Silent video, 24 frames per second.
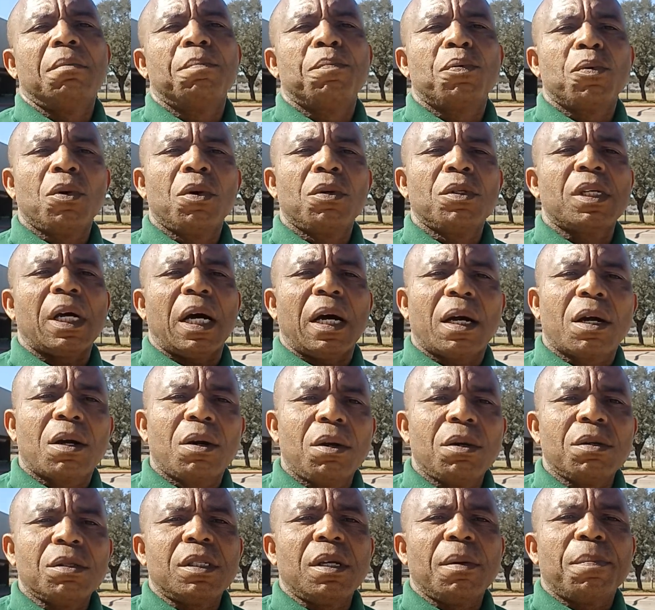pros and
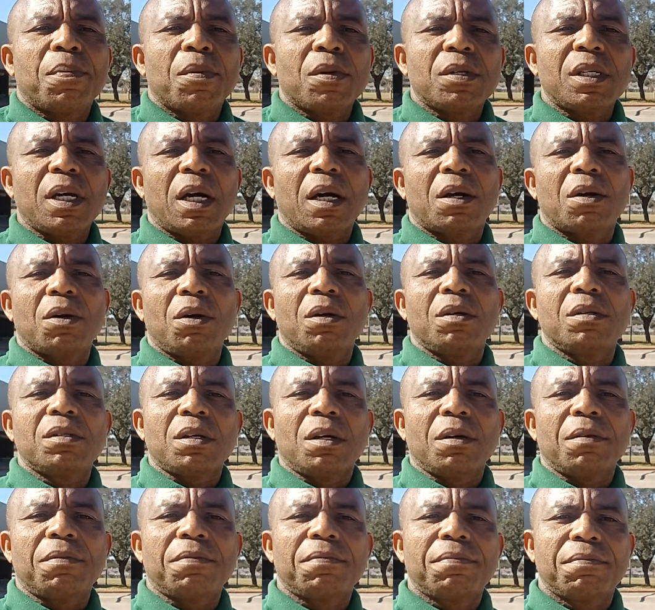cons, the pros and cons
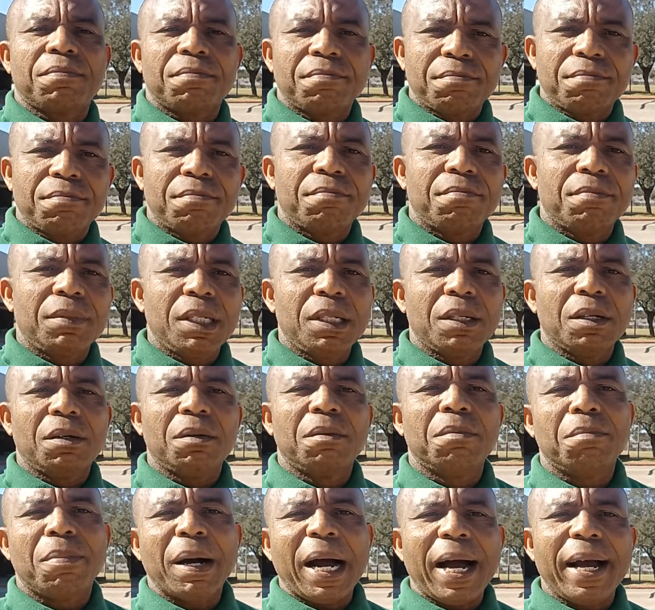of
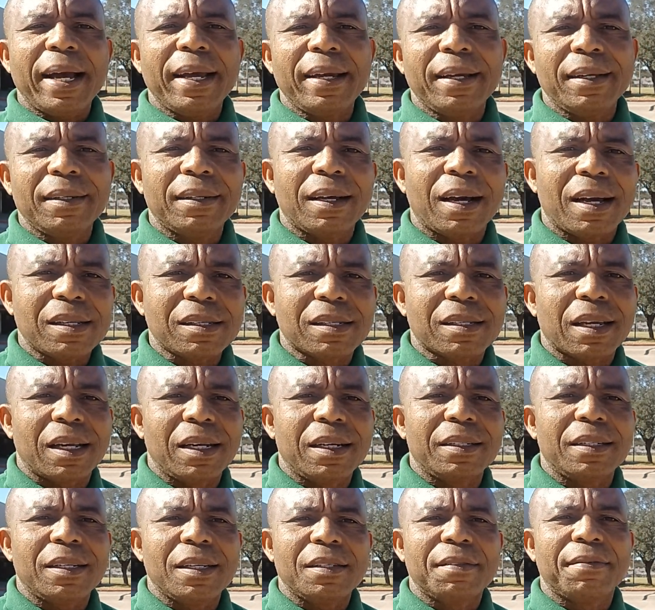buying and
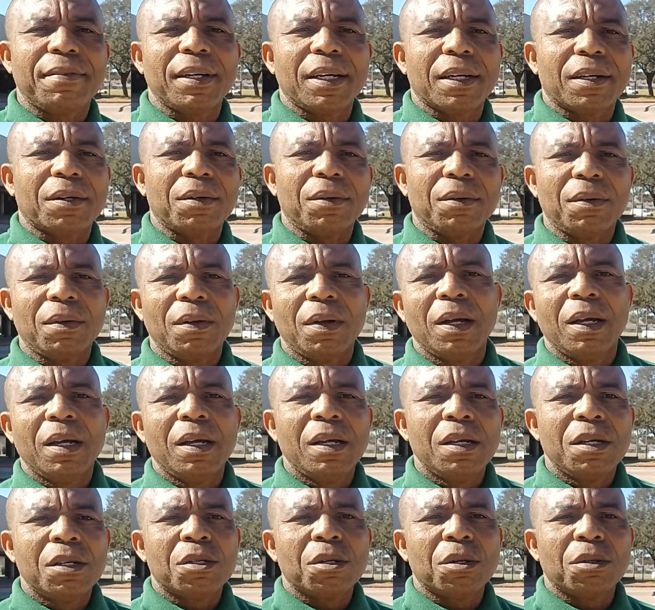selling this vehicle.
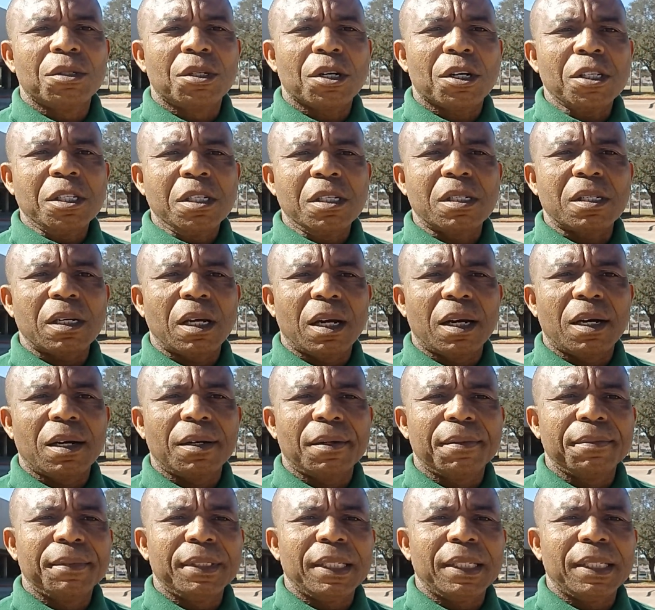So just I